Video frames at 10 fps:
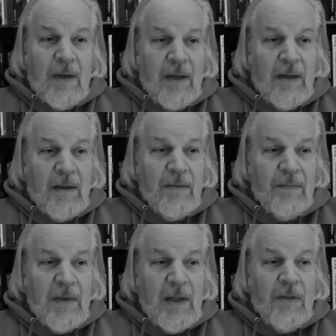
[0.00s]

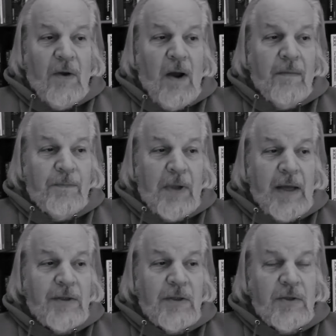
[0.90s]
Now, there are
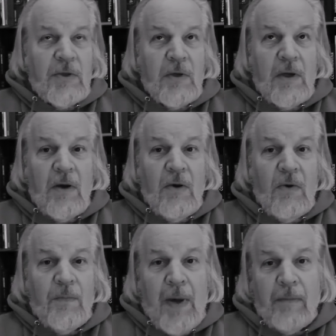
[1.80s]
places you can
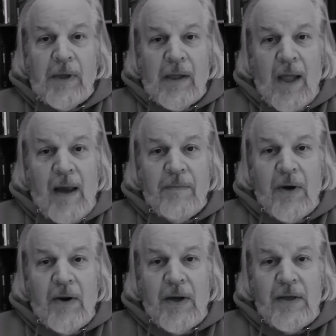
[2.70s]
go, public
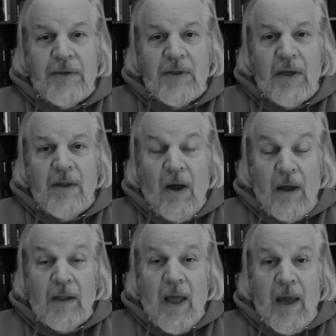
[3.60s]
libraries
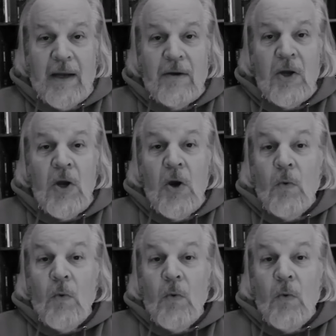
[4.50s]
online,